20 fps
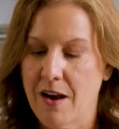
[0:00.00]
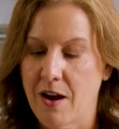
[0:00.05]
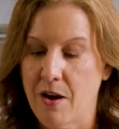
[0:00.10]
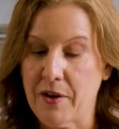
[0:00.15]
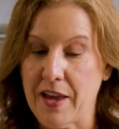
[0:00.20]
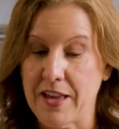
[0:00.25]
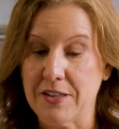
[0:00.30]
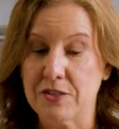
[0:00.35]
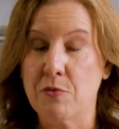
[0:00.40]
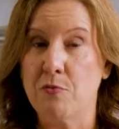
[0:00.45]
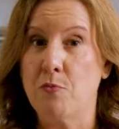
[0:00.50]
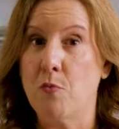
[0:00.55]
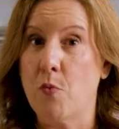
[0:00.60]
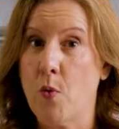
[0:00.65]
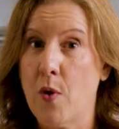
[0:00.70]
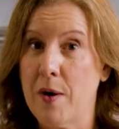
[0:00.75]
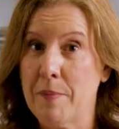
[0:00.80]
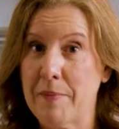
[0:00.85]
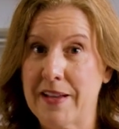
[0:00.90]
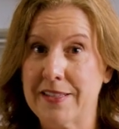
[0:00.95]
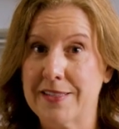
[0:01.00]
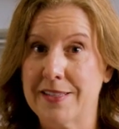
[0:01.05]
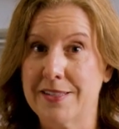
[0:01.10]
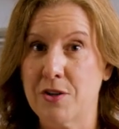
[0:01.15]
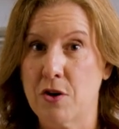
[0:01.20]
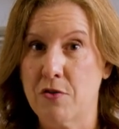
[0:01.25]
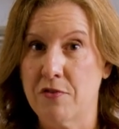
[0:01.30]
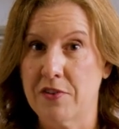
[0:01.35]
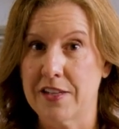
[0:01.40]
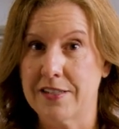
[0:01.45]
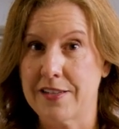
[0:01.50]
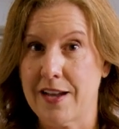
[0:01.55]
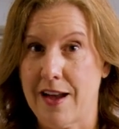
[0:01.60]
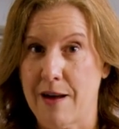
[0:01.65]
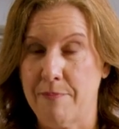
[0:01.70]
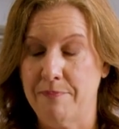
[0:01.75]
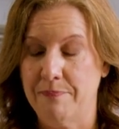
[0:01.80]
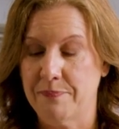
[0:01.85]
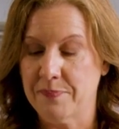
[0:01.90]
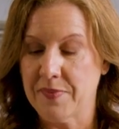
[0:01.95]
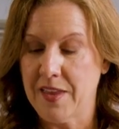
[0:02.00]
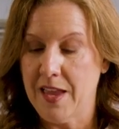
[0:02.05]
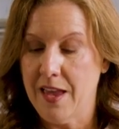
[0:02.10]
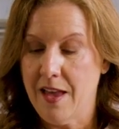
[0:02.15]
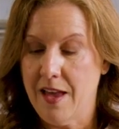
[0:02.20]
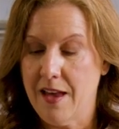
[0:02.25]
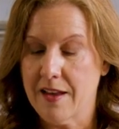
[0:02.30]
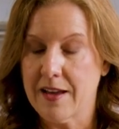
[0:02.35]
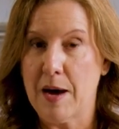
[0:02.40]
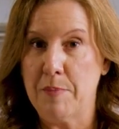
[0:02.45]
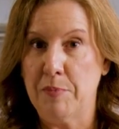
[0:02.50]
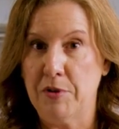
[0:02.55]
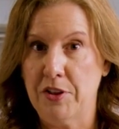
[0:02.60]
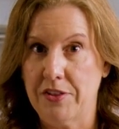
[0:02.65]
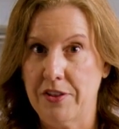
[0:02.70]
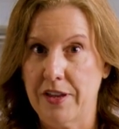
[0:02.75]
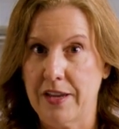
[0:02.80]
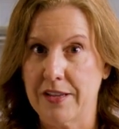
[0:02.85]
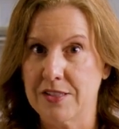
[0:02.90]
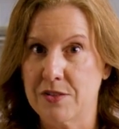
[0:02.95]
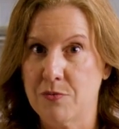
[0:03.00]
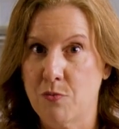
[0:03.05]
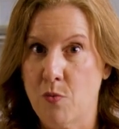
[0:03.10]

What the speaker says: Okay, so what makes this over the top? A couple of things.